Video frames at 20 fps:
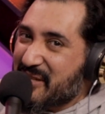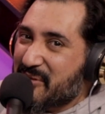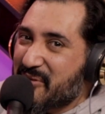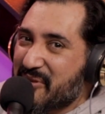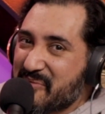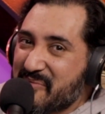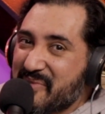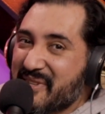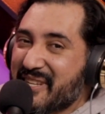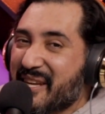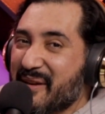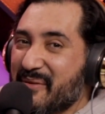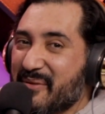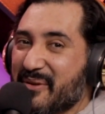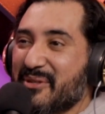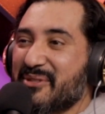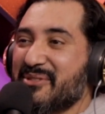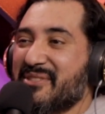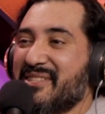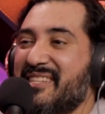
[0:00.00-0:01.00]
like, what do you mean
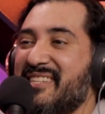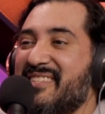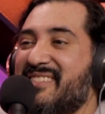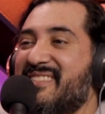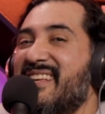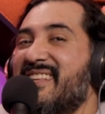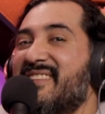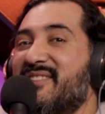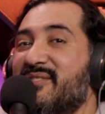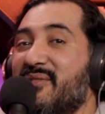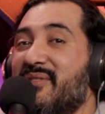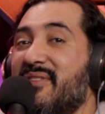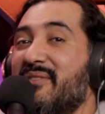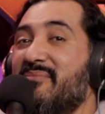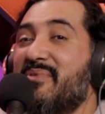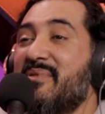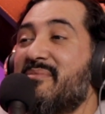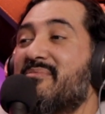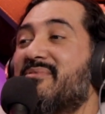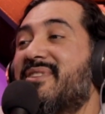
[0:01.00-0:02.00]
chemicals? And he said, so the
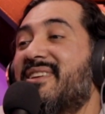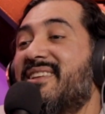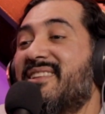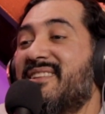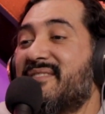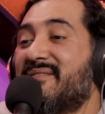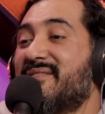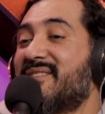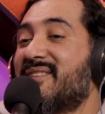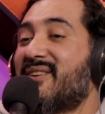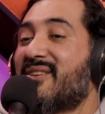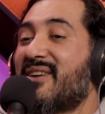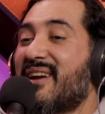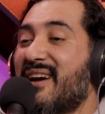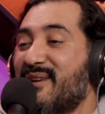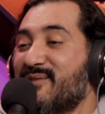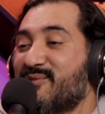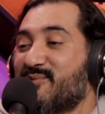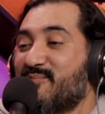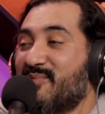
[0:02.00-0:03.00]
people that lived in our
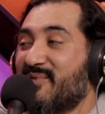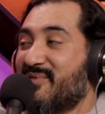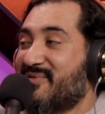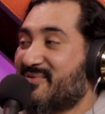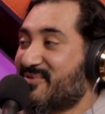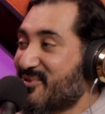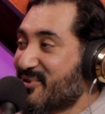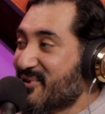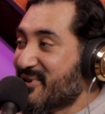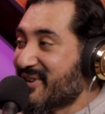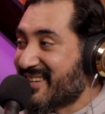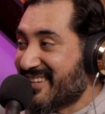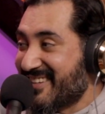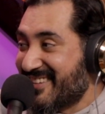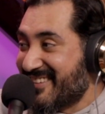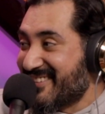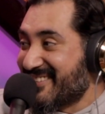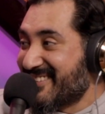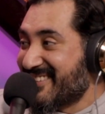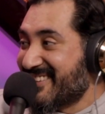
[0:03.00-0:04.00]
house before
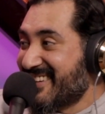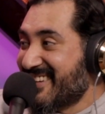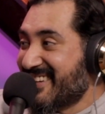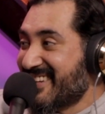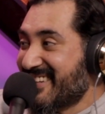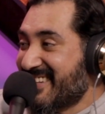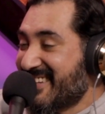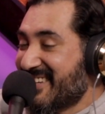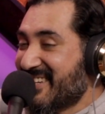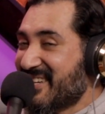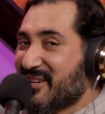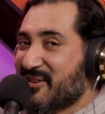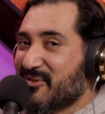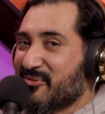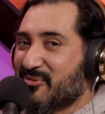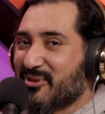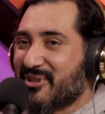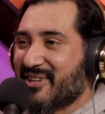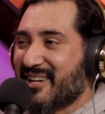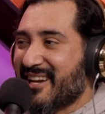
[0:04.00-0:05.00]
here
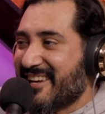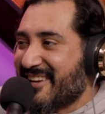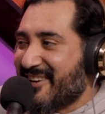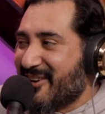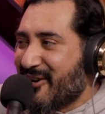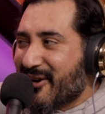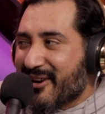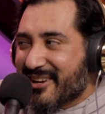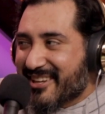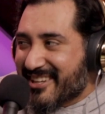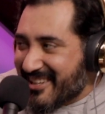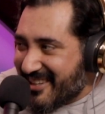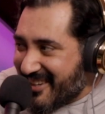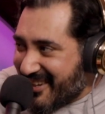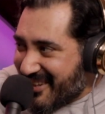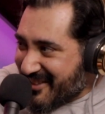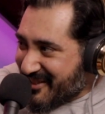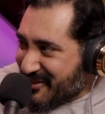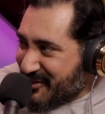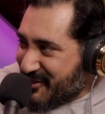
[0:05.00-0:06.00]
were like
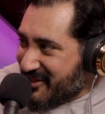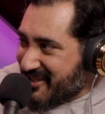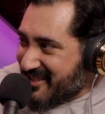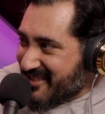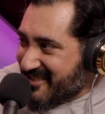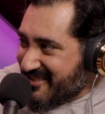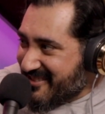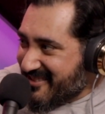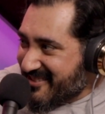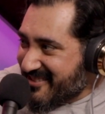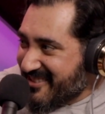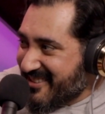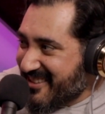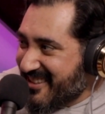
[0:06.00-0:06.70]
archaeologists.